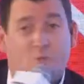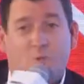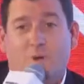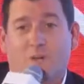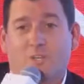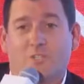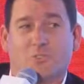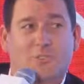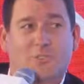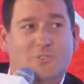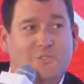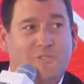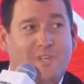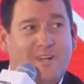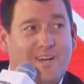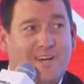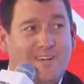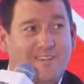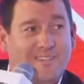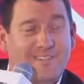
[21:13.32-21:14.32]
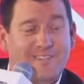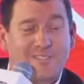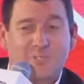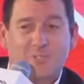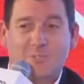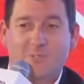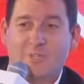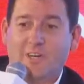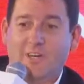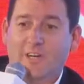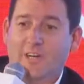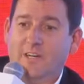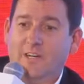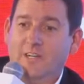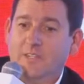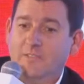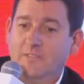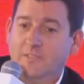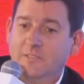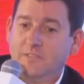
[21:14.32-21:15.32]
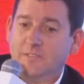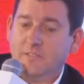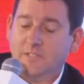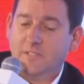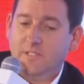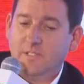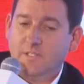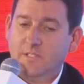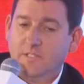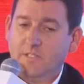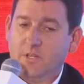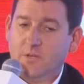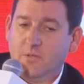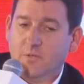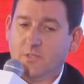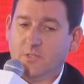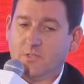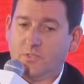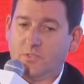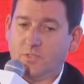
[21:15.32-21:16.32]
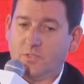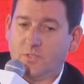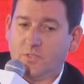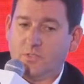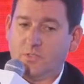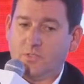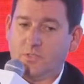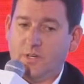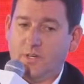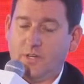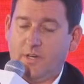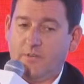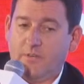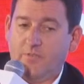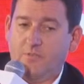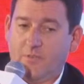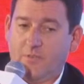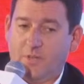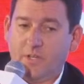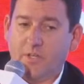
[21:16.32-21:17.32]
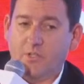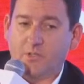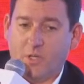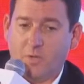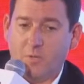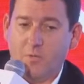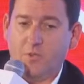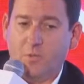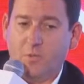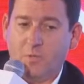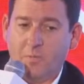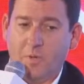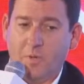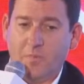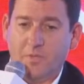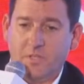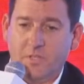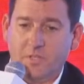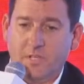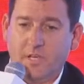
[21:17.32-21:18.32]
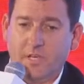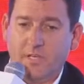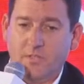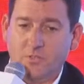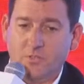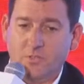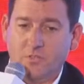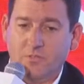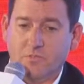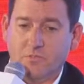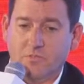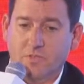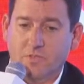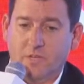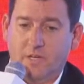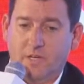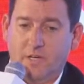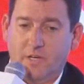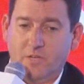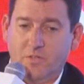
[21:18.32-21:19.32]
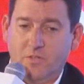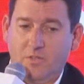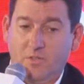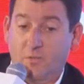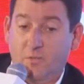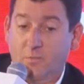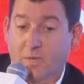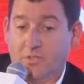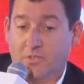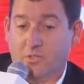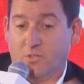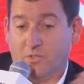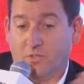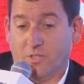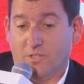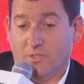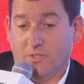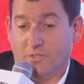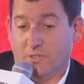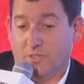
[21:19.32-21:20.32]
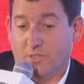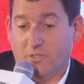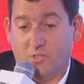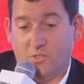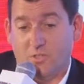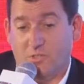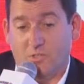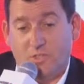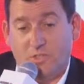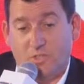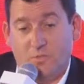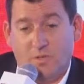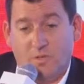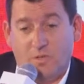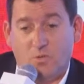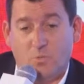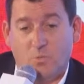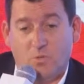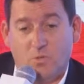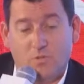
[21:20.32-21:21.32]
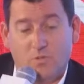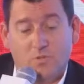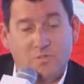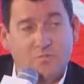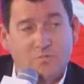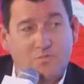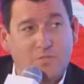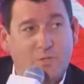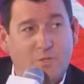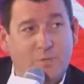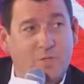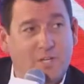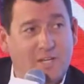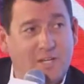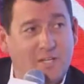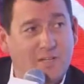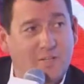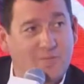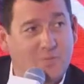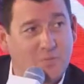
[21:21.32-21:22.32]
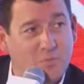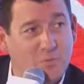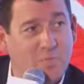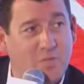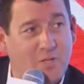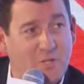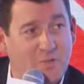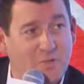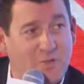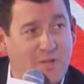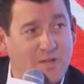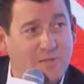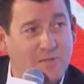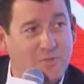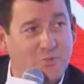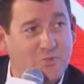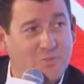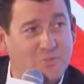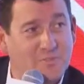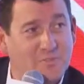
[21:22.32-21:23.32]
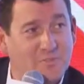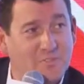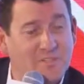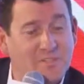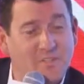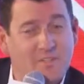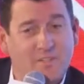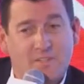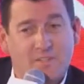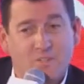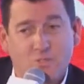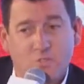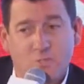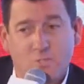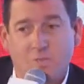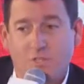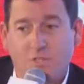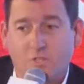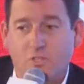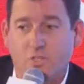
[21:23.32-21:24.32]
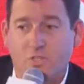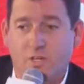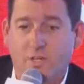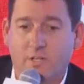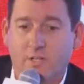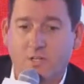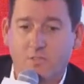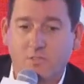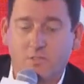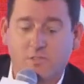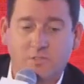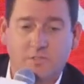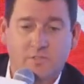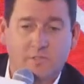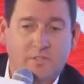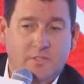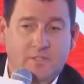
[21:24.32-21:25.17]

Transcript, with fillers: question. A good question. Yeah, it's uh, you know it's it's uh, funny because I do remember the days of uh, you may still get this. I still see it around the world of you know we got to get this many likes and this many shares and